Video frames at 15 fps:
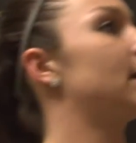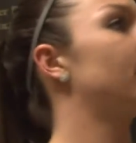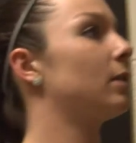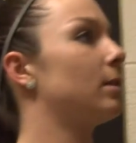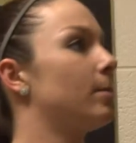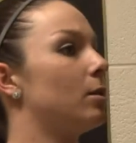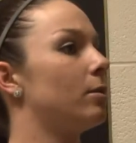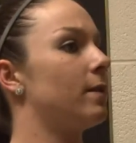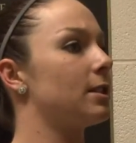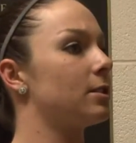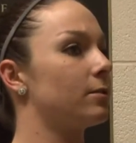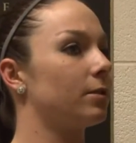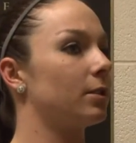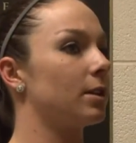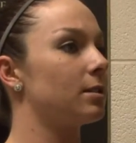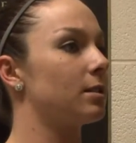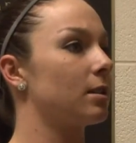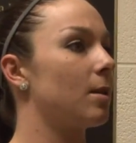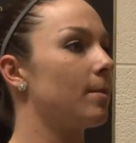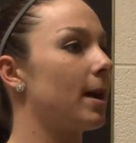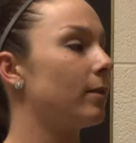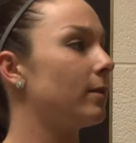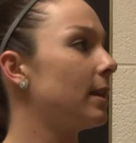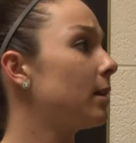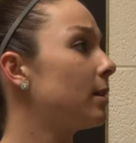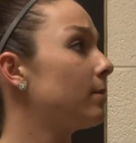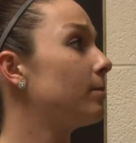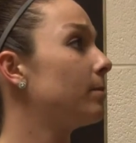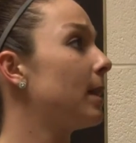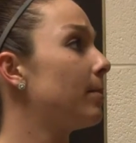definitely motivation for us to come out.
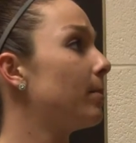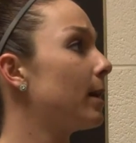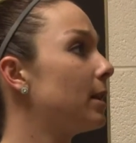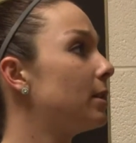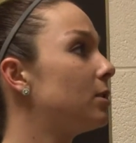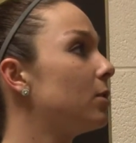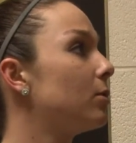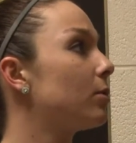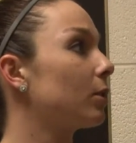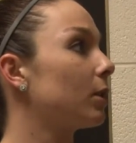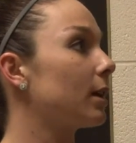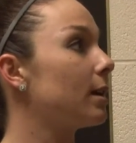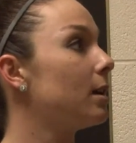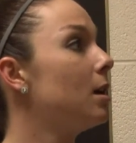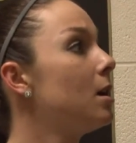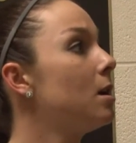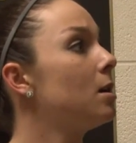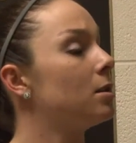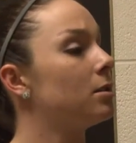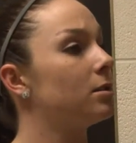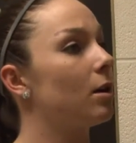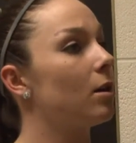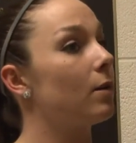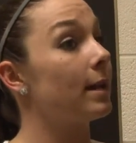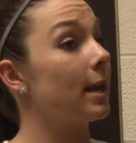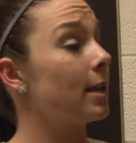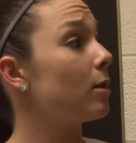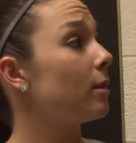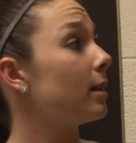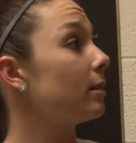And they played a 2-3. So, and
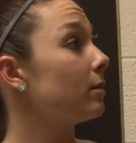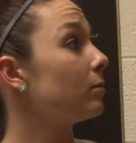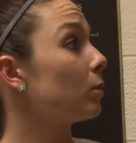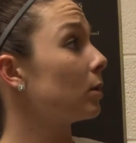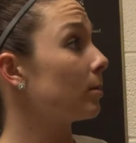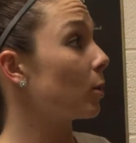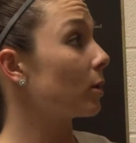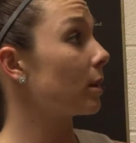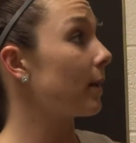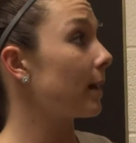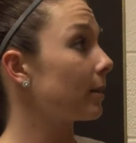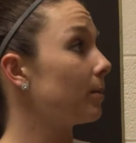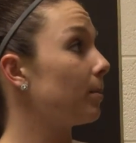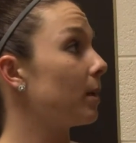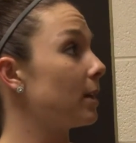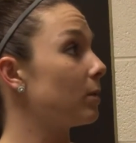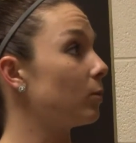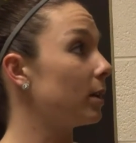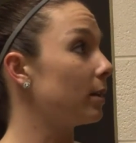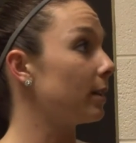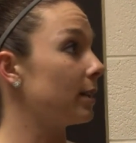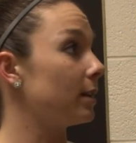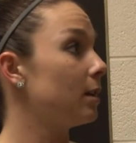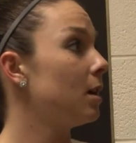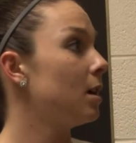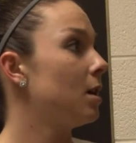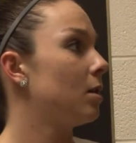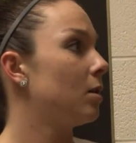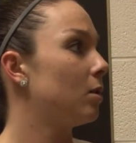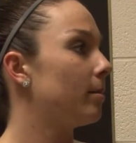I know that we're more than likely playing bowling
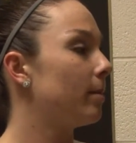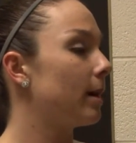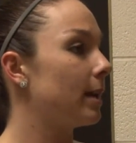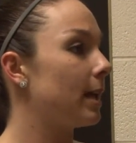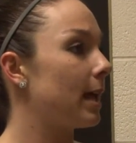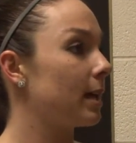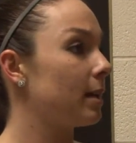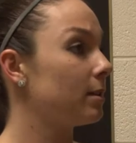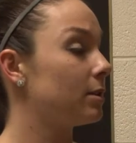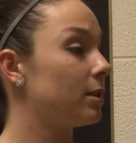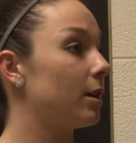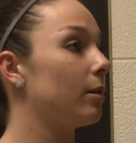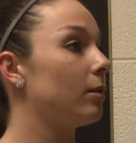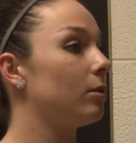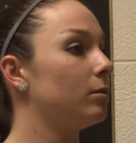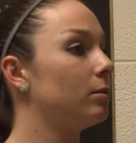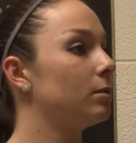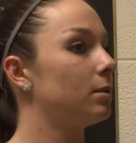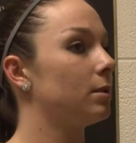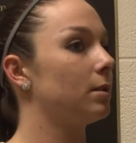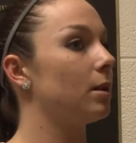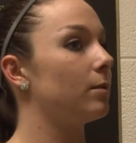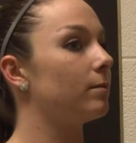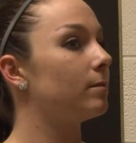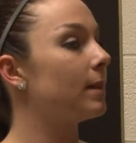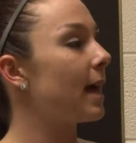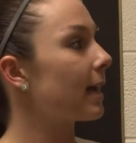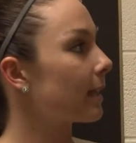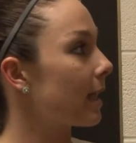on Monday. So, you know, that